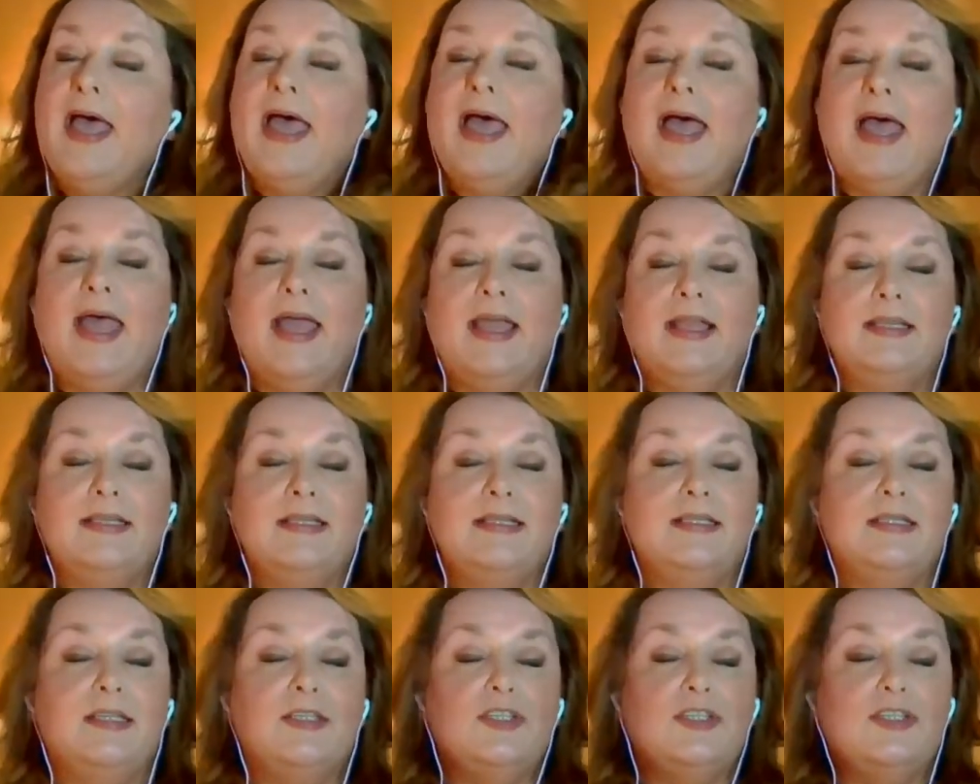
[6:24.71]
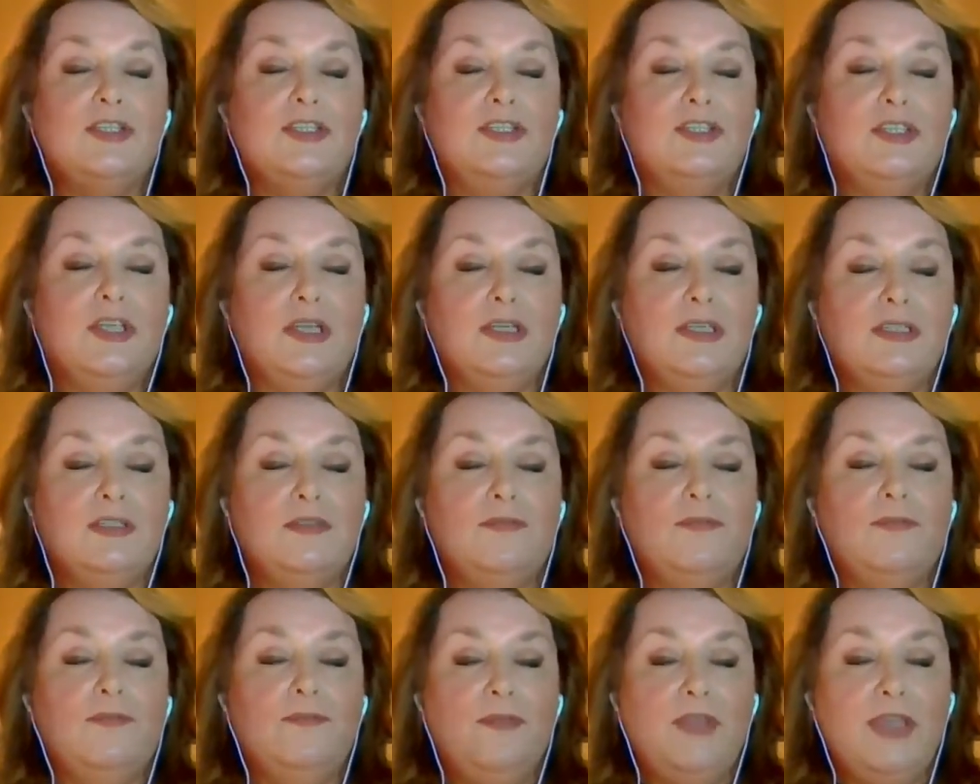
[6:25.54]
and just
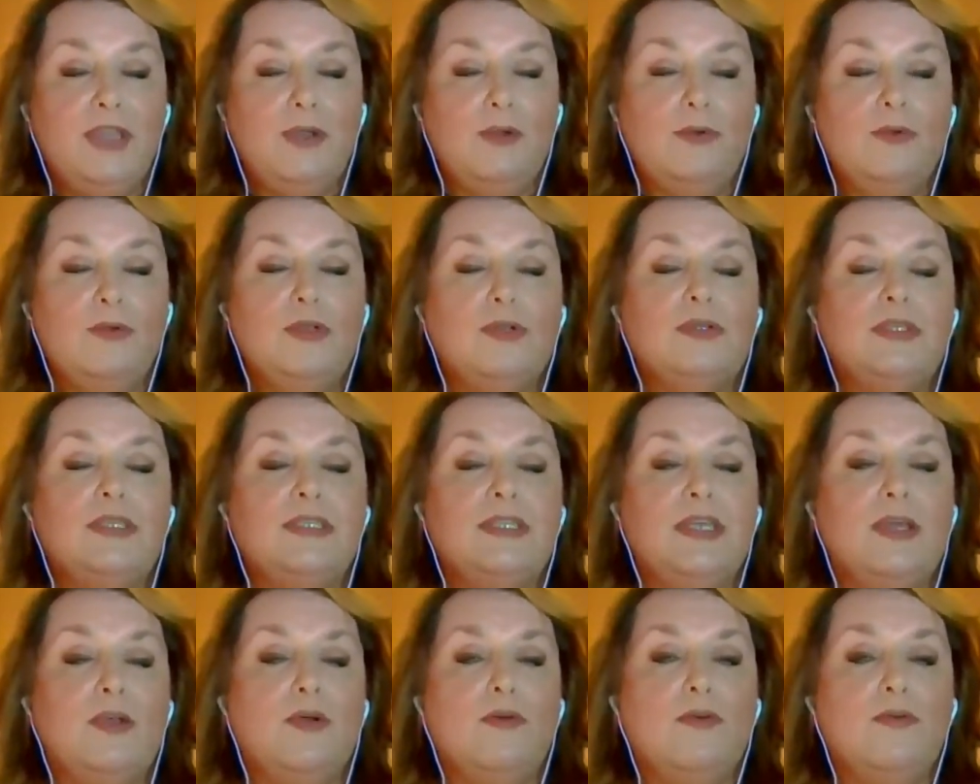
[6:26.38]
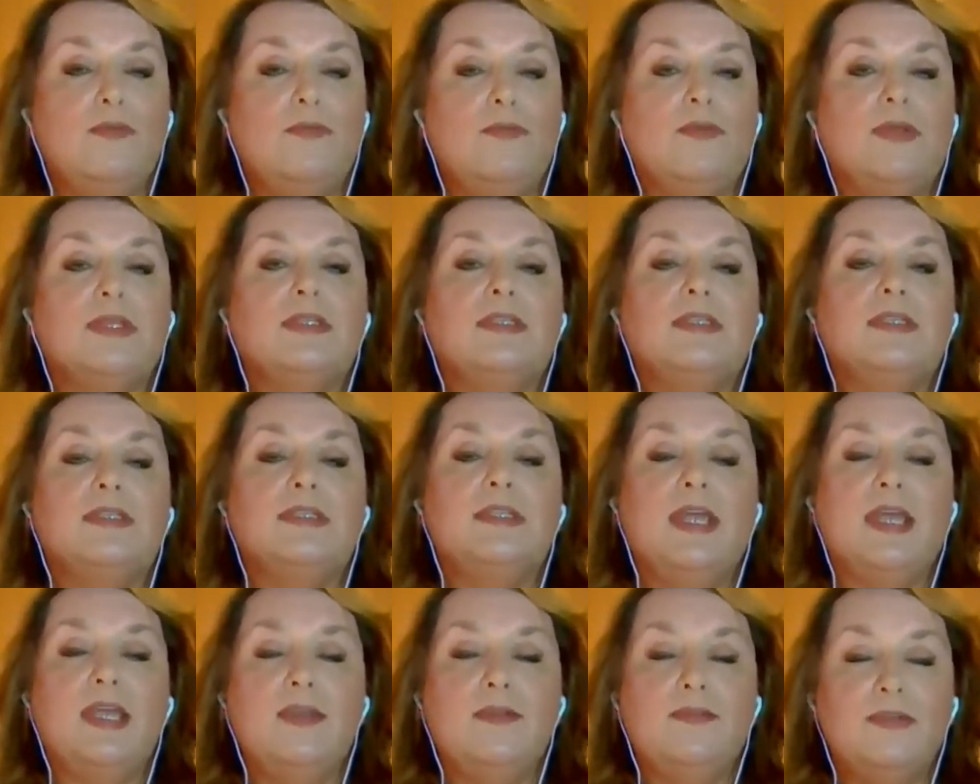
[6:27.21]
feel yourself
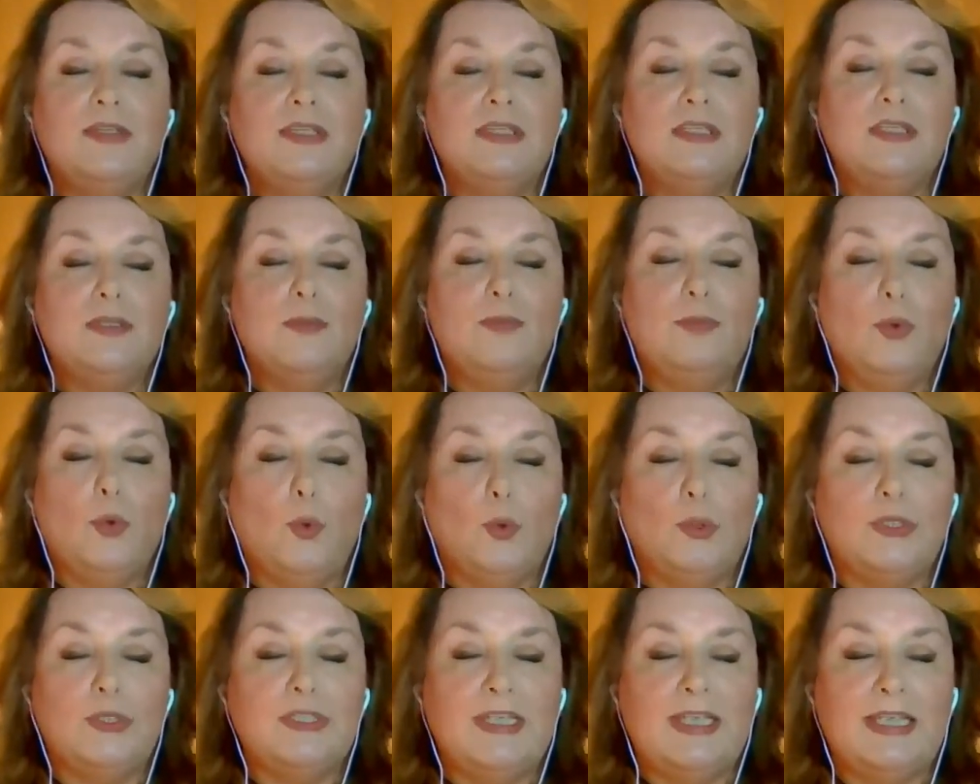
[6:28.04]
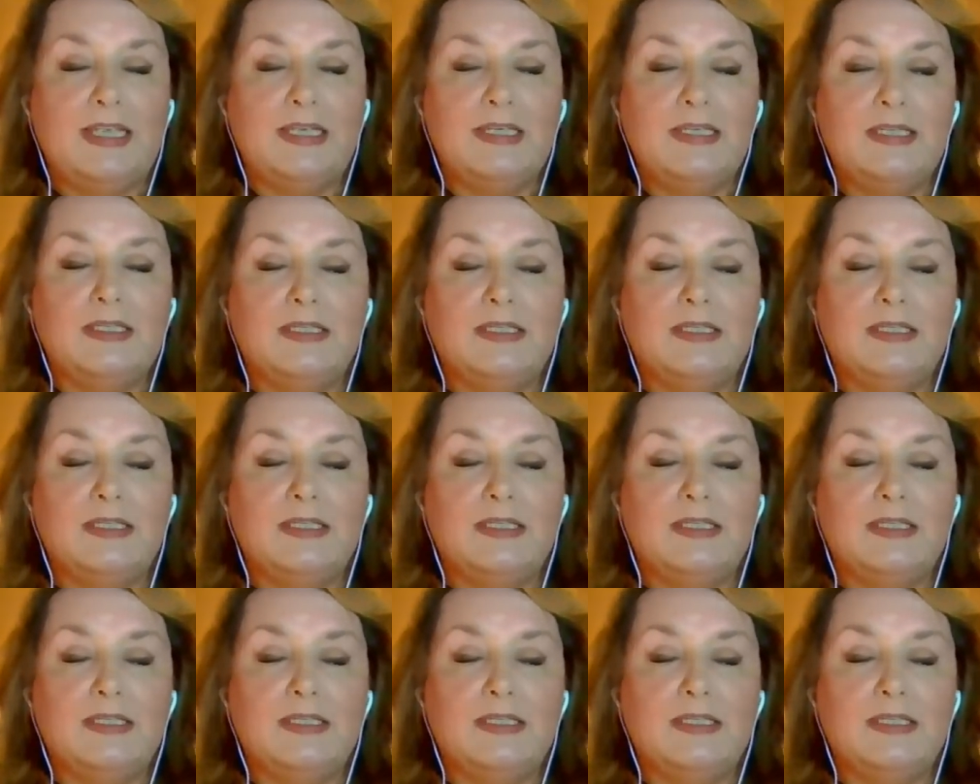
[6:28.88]
safe and supported.